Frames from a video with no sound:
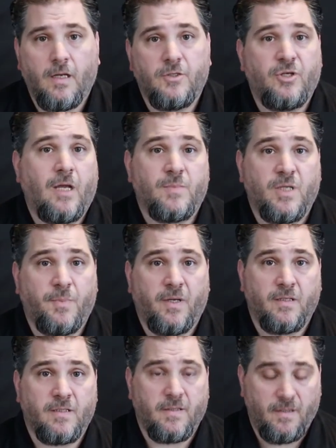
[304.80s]
jams up
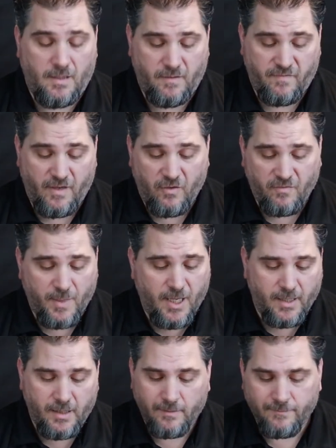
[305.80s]
against the valve
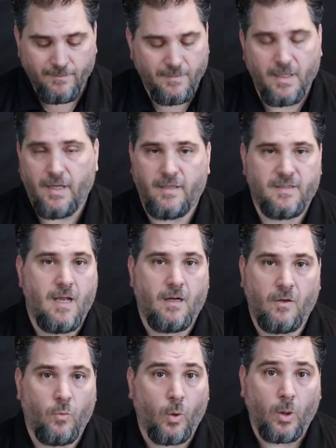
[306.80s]
body and it's not
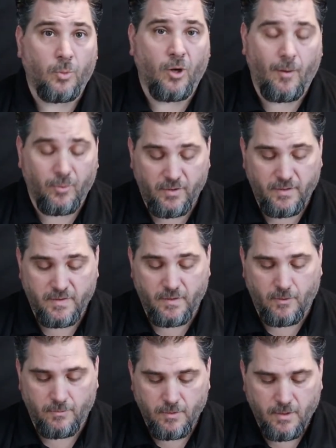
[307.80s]
going to work properly.
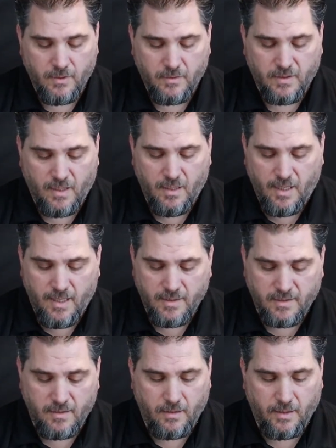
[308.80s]
So just kind of
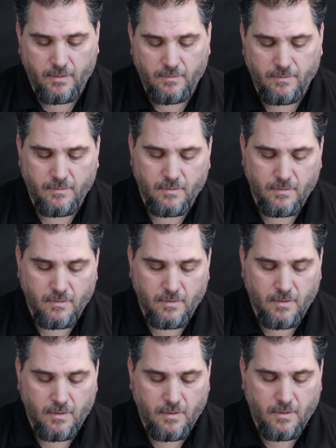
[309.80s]
hand snug it,
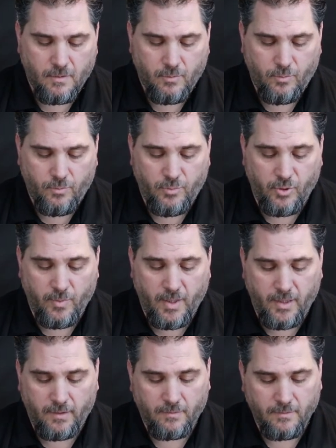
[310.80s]
put
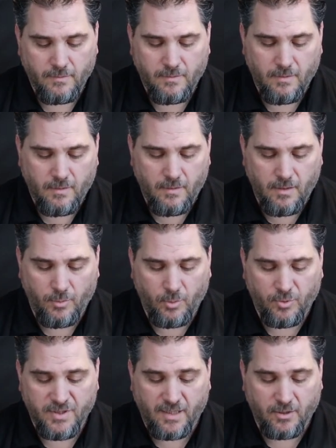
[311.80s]
my nipple
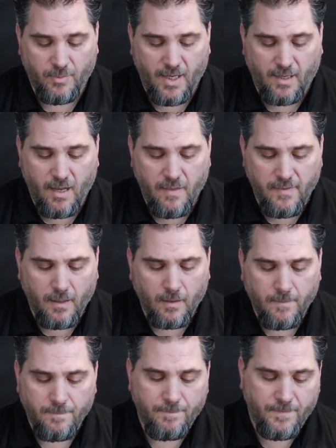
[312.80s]
protector back on there.
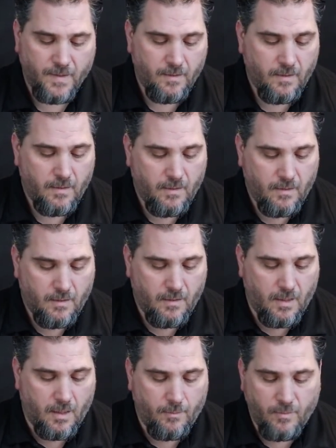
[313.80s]

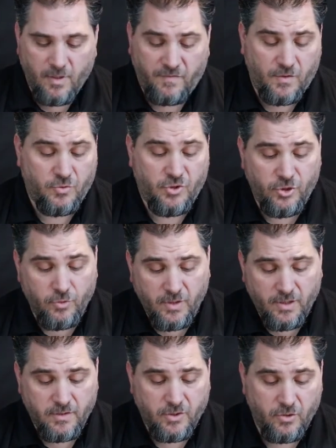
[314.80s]
If you do
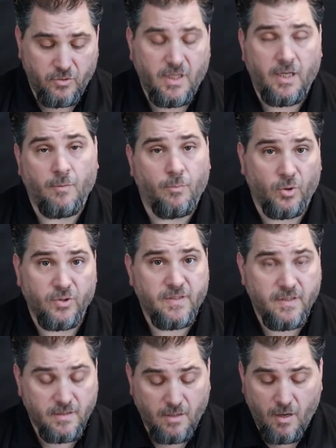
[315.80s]
need to take a burst
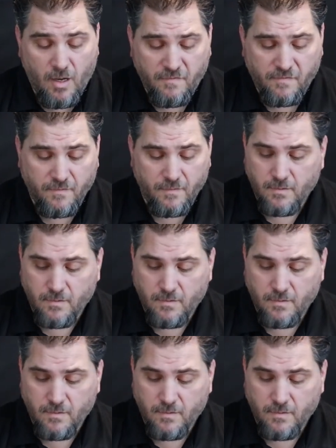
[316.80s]
disc off,